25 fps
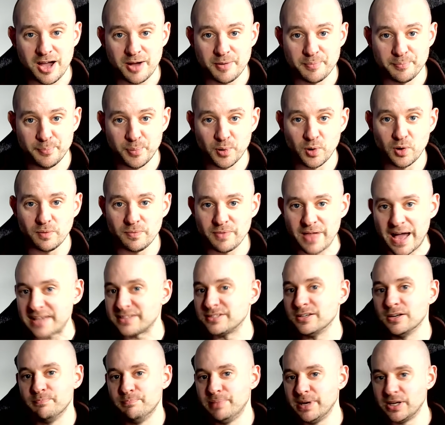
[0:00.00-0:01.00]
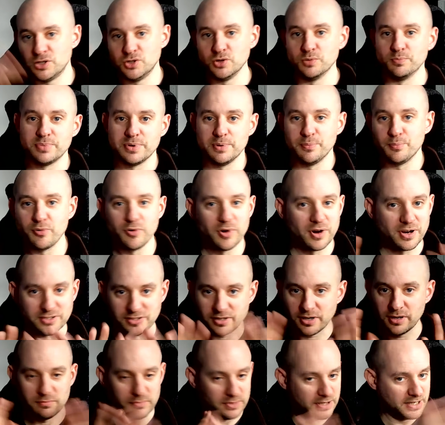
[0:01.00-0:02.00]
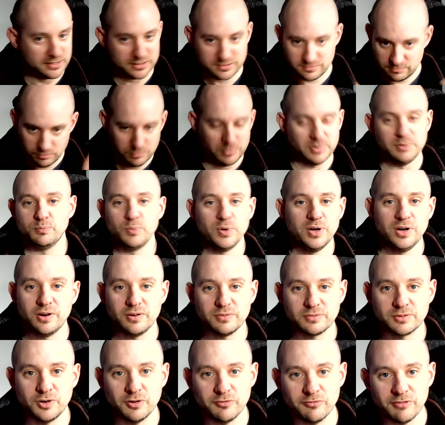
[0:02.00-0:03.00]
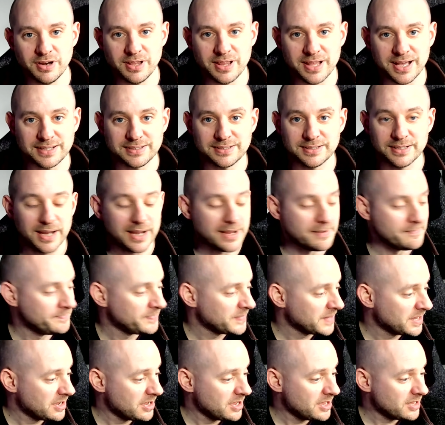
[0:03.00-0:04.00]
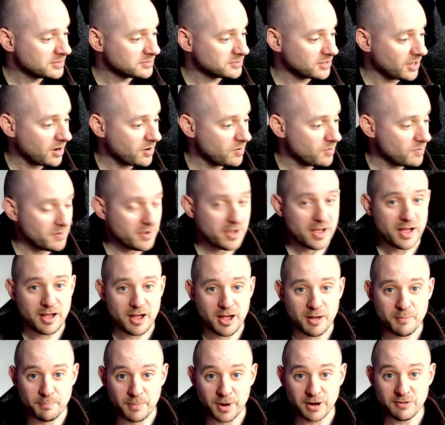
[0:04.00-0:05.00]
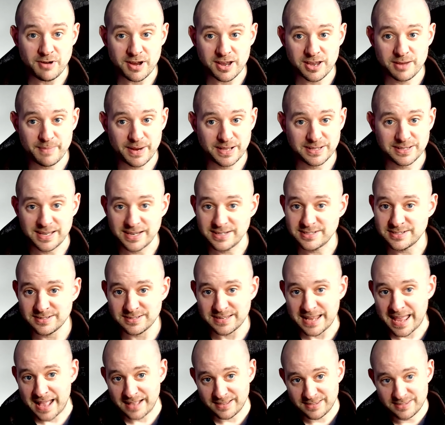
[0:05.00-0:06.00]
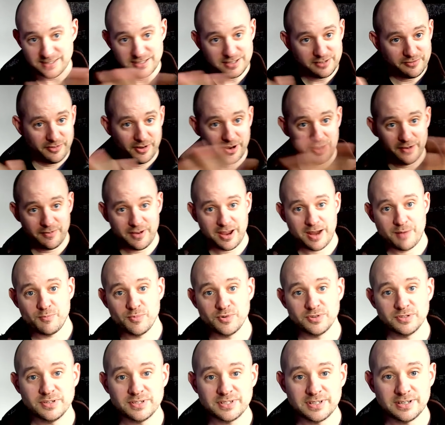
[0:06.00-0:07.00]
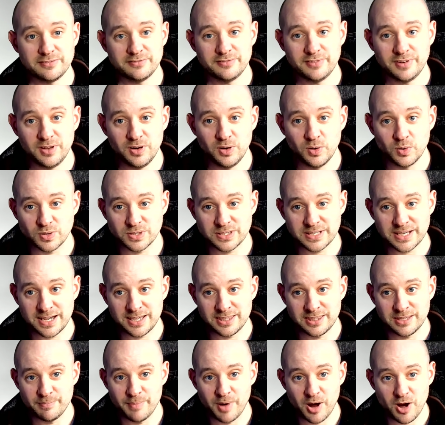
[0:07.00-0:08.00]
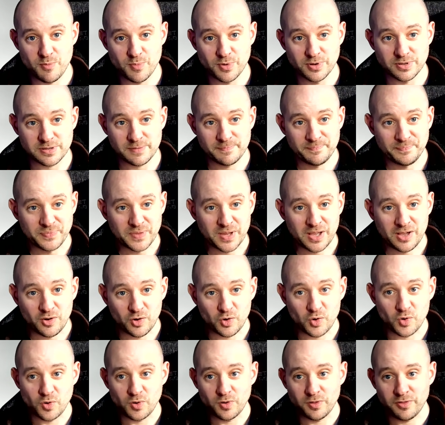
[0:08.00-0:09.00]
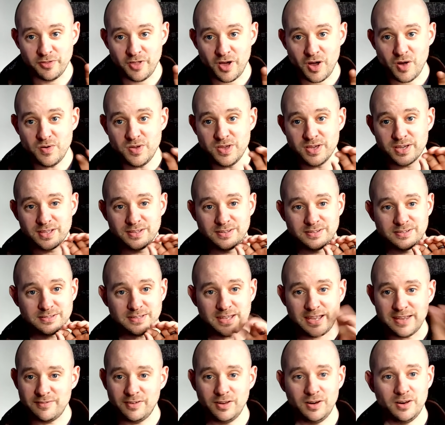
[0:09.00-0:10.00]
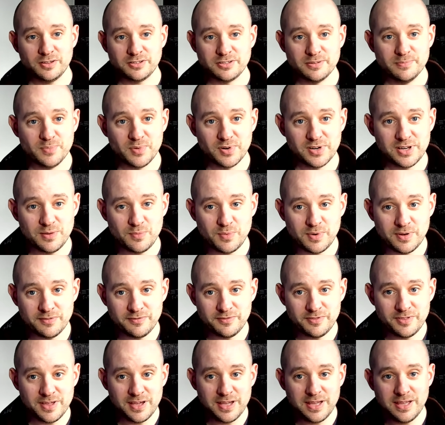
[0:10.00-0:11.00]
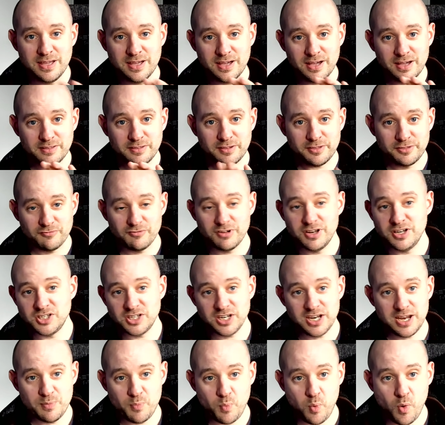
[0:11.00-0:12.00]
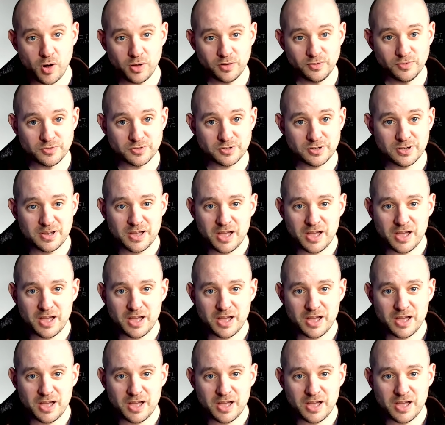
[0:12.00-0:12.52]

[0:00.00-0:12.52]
but that's a big jump in price, so we're not covering that today. So my recommendations out of these 5 cameras that I've looked at the moment, although you can save a lot of money with the 3 cheap ones,